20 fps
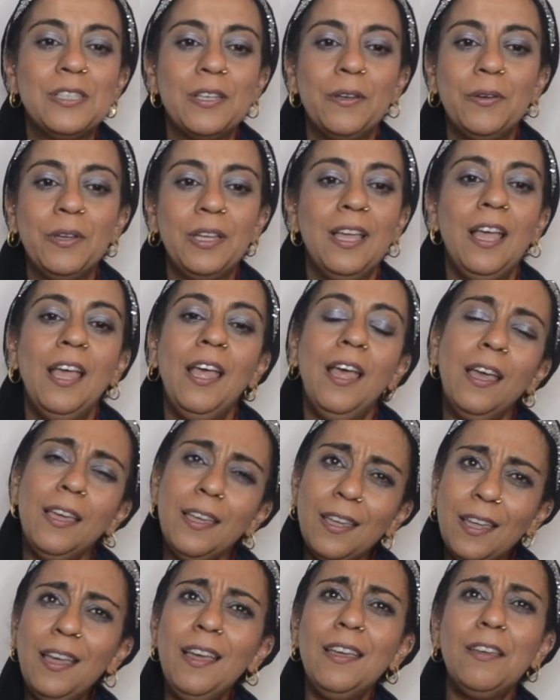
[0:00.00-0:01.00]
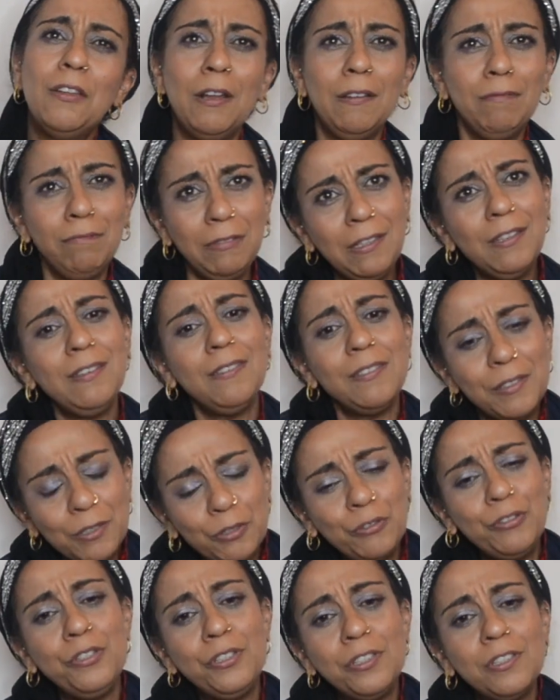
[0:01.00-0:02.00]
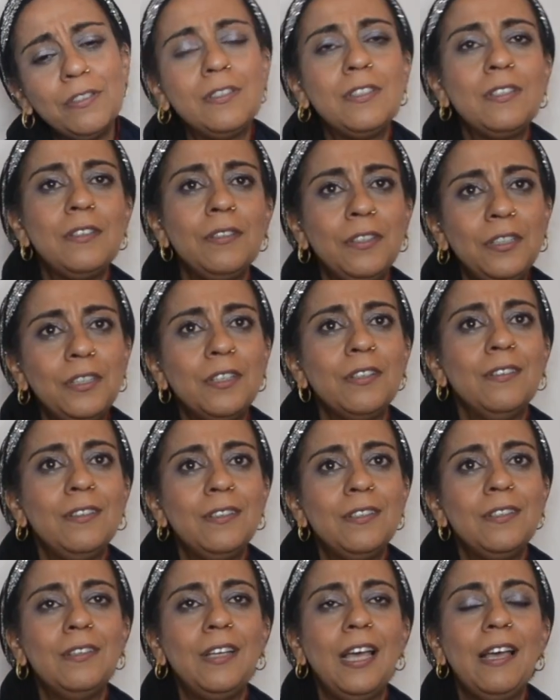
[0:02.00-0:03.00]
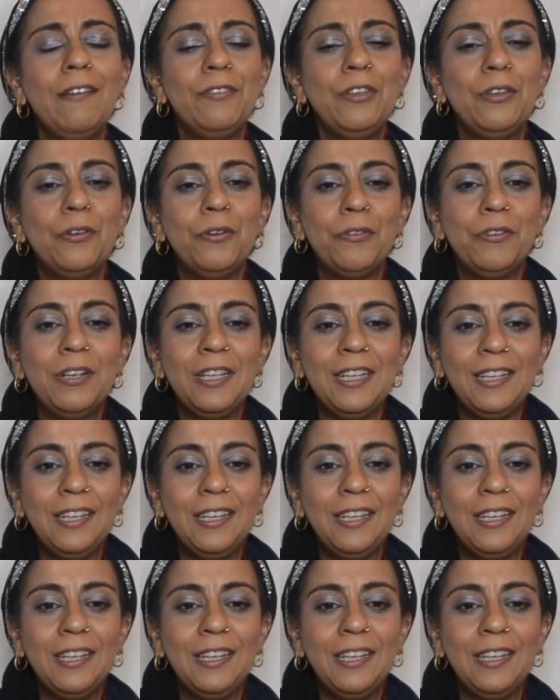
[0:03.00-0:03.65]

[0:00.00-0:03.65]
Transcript: So yeah, it's crucial to to have your